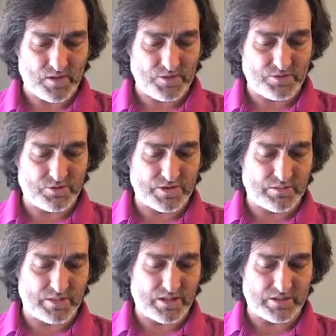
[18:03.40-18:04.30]
Susan
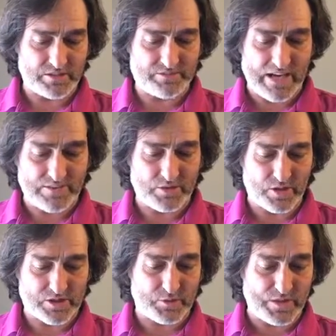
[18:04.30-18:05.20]
Bellotti, 5
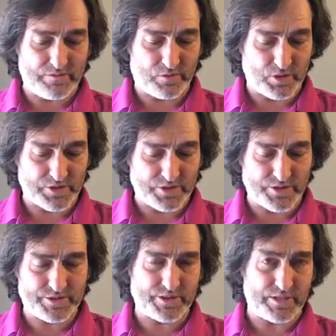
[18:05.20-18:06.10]
dogs, 3
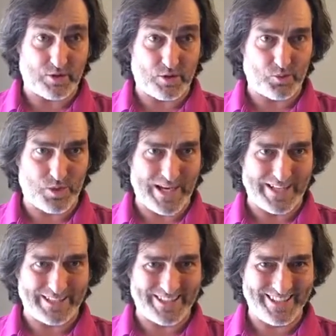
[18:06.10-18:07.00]
fosters, and all
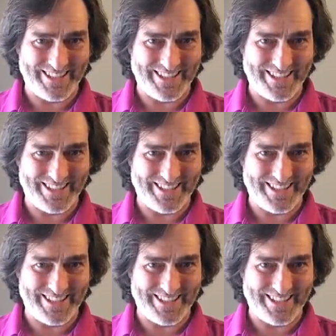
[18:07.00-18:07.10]
white.